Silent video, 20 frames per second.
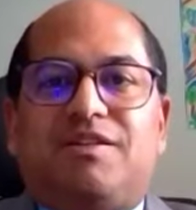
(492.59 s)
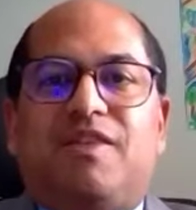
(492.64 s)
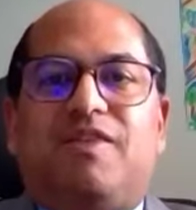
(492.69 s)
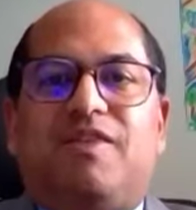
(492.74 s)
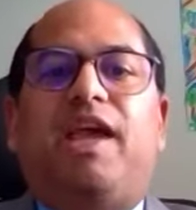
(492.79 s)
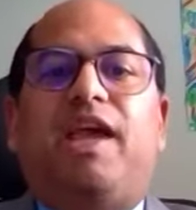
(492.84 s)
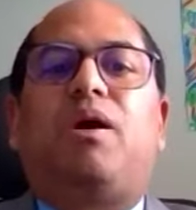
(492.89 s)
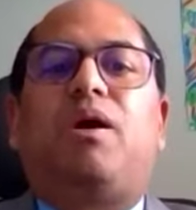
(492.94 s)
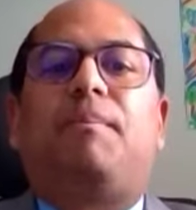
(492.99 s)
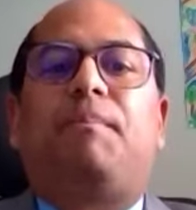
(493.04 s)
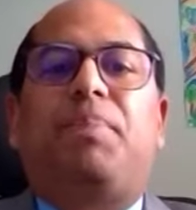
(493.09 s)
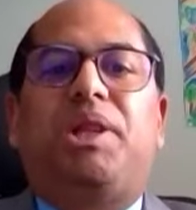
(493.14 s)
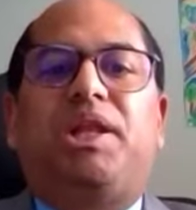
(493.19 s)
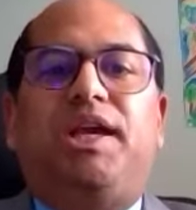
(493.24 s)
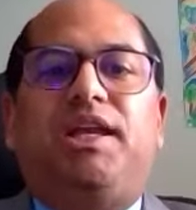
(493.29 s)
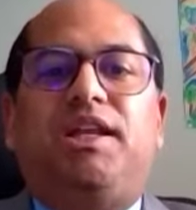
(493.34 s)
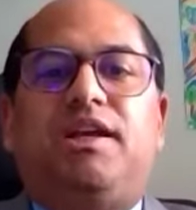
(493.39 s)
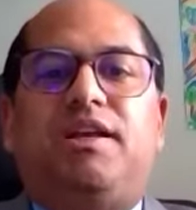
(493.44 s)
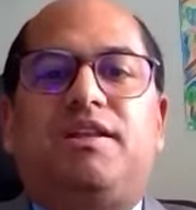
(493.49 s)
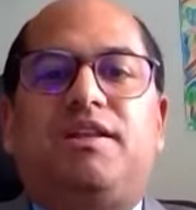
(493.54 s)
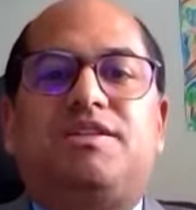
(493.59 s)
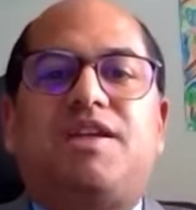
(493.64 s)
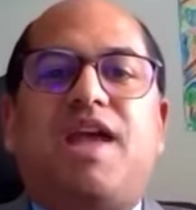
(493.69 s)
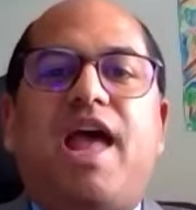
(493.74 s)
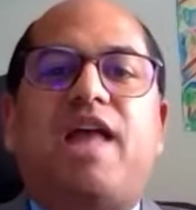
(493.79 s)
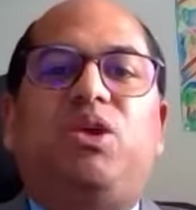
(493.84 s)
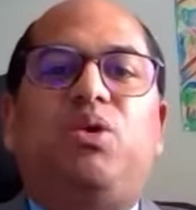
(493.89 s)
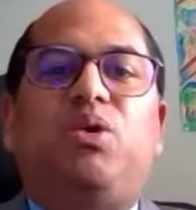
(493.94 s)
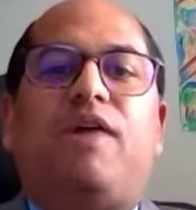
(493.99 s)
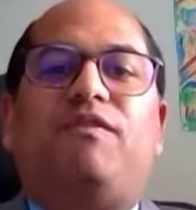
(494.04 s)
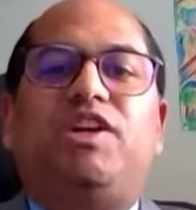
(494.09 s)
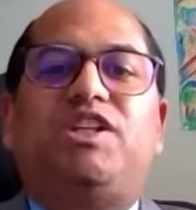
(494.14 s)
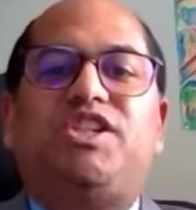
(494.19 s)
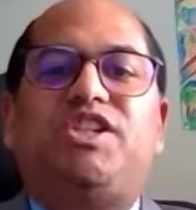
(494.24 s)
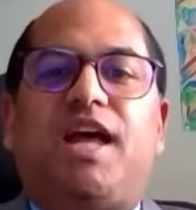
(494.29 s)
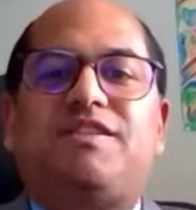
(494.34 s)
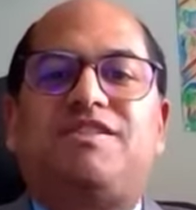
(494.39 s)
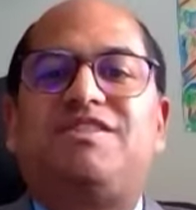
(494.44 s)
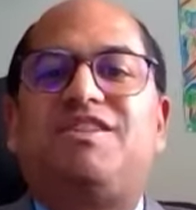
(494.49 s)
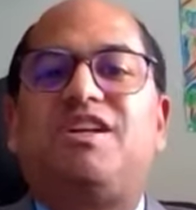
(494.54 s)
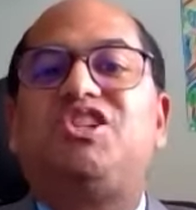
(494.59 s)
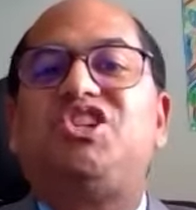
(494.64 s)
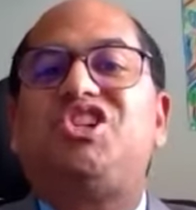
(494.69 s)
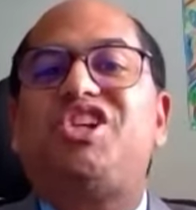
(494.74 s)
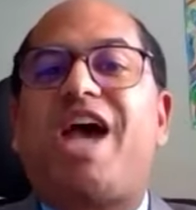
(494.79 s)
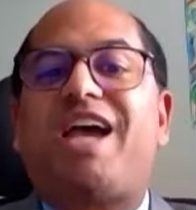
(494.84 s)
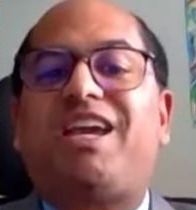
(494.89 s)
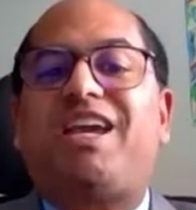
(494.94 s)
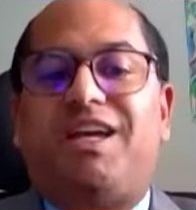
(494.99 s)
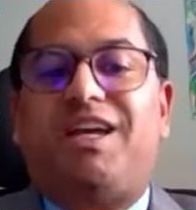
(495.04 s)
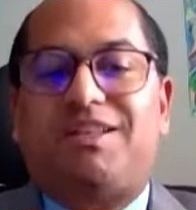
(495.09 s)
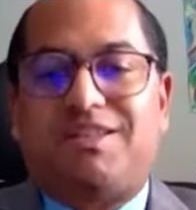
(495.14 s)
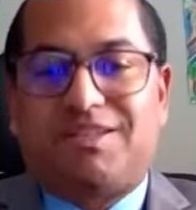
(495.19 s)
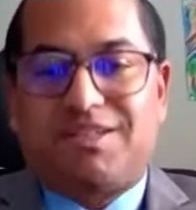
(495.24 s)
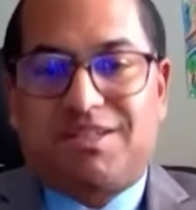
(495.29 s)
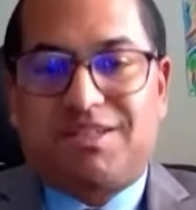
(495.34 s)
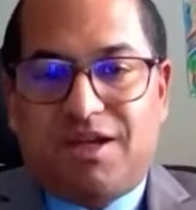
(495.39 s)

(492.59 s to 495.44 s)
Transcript: they complete it, and you have a chance to check it.